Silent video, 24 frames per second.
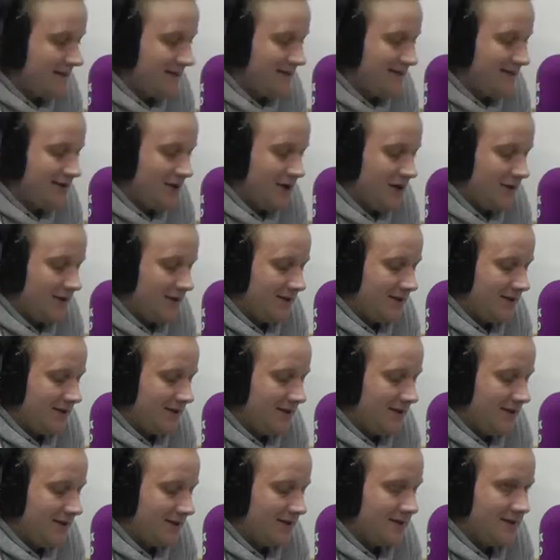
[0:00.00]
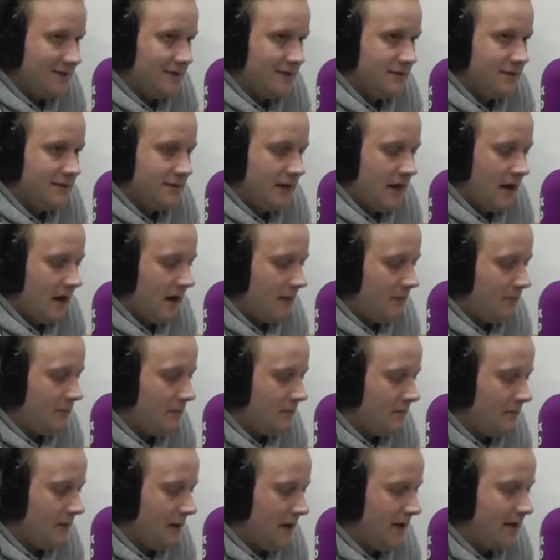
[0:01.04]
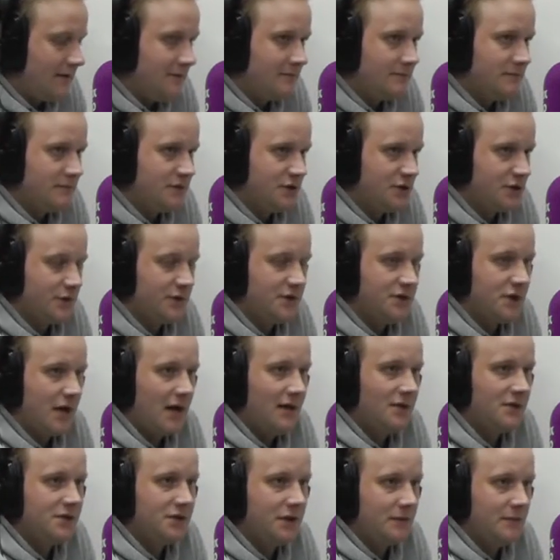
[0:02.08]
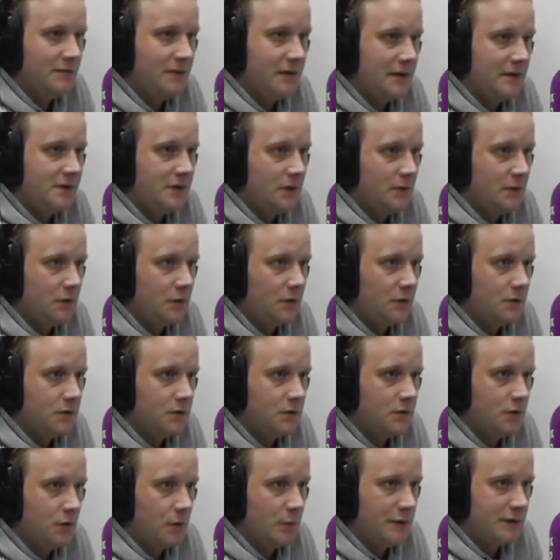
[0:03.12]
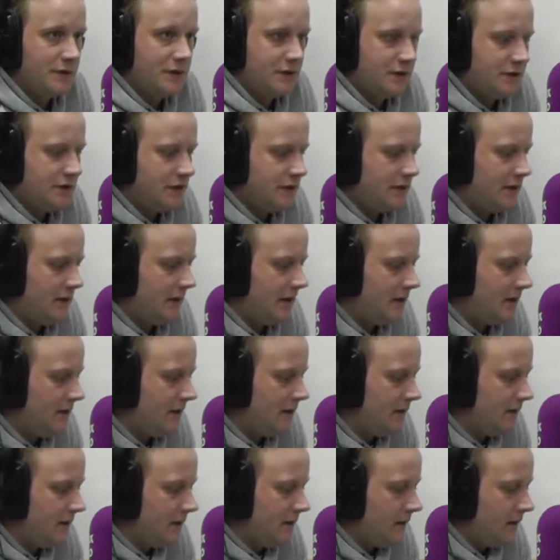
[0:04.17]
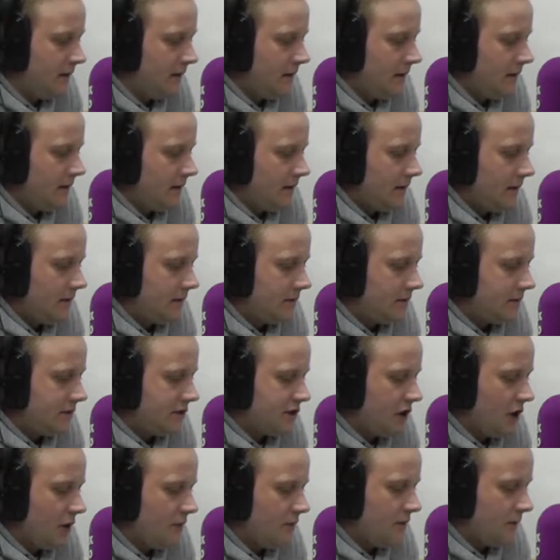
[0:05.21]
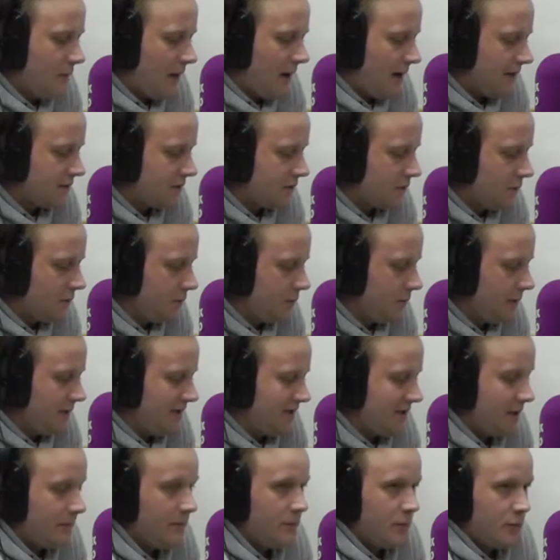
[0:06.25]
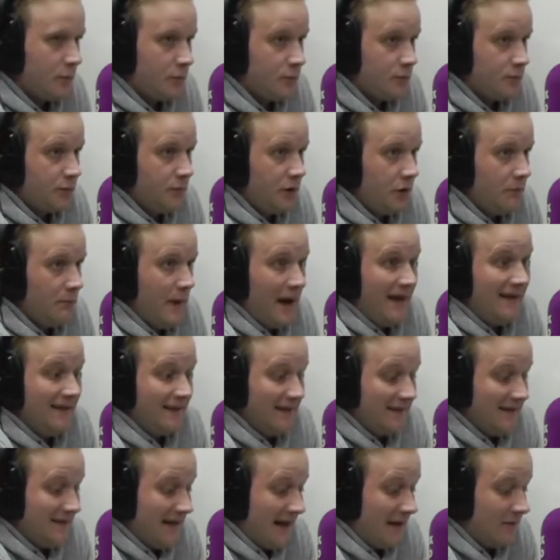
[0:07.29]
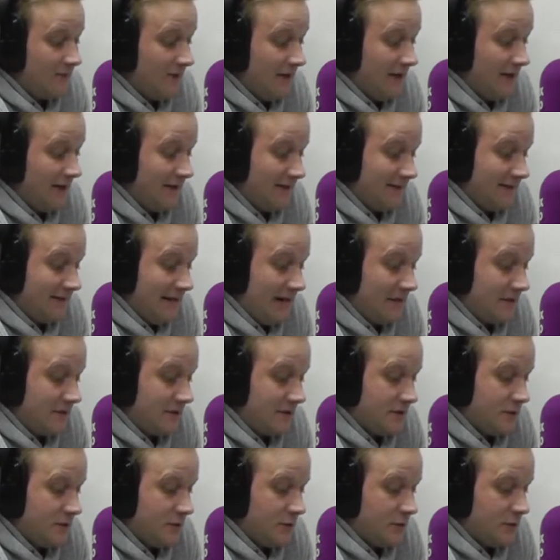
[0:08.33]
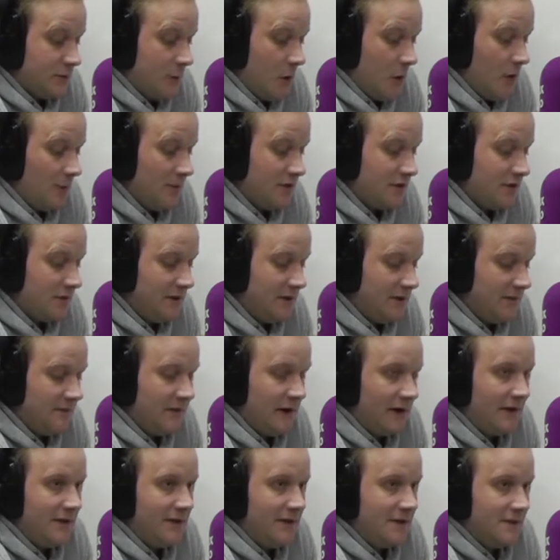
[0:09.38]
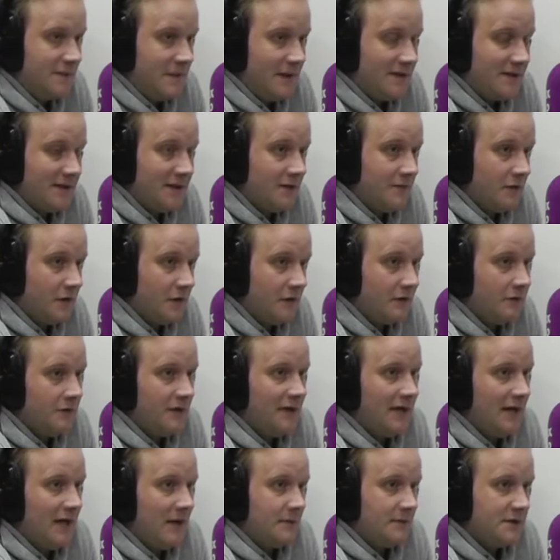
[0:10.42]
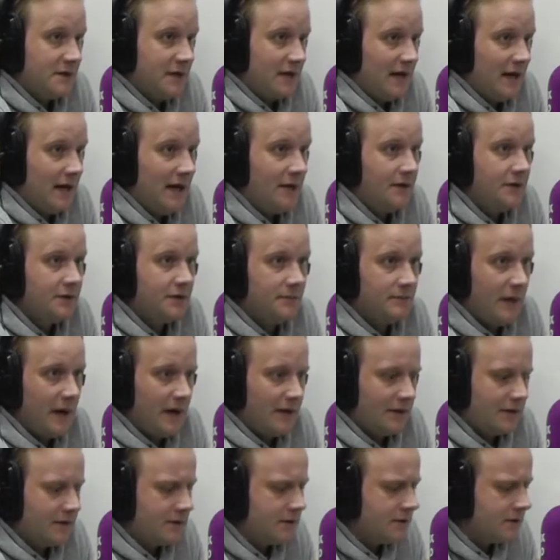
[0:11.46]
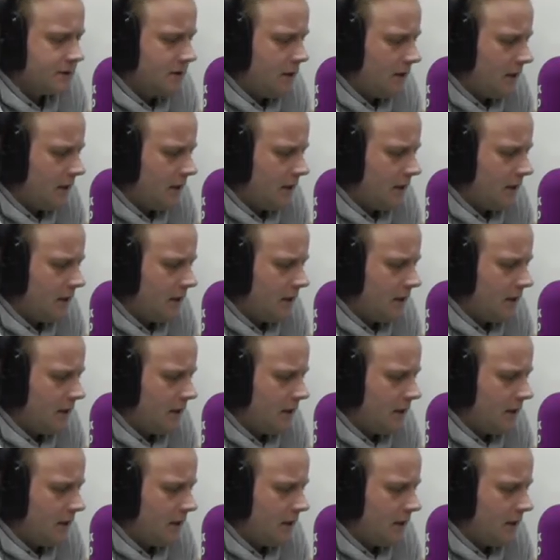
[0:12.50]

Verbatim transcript: started the season um, and sort of challenging him for that top goal scorer position, and Tom the past couple of weeks, you know, mainly down really down to postponements. I mean, Vikings men's A have got three games in hand on Bacchus.